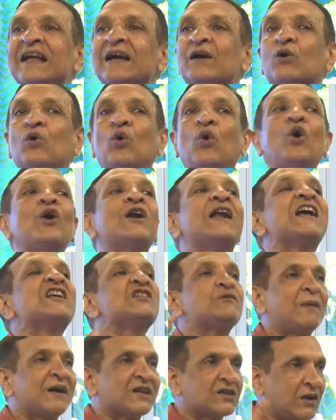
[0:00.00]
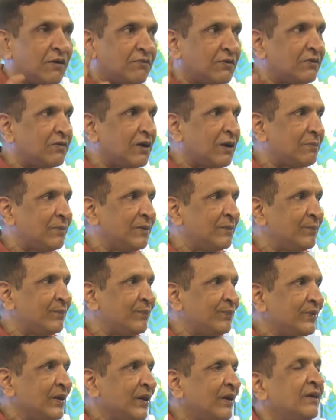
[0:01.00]
the core aspects of development.
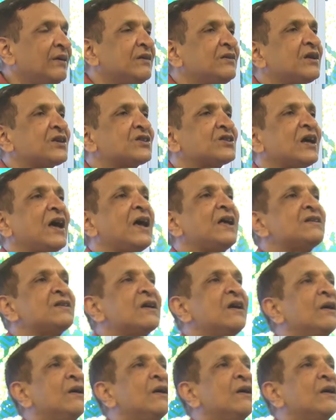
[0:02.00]
Just as